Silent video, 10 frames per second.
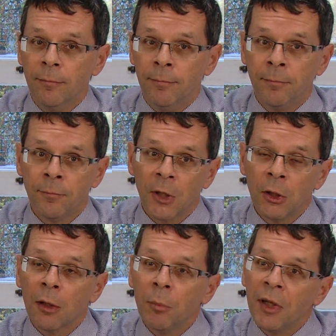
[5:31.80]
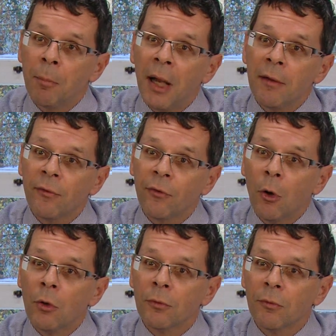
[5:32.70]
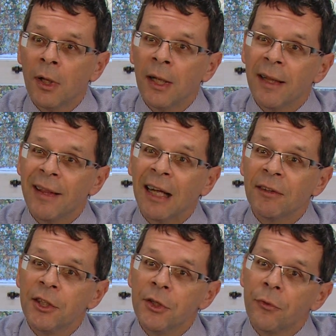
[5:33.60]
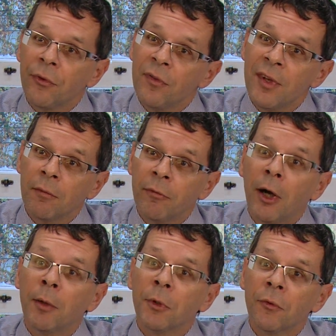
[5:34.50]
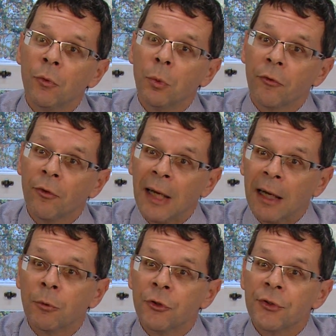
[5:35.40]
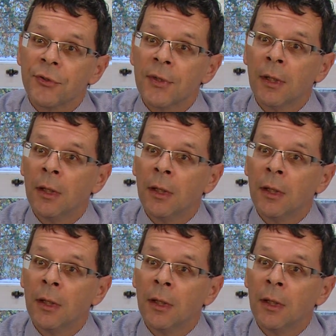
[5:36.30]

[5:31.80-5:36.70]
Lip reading: a little bit depends on the attitudes in the environment towards the languages.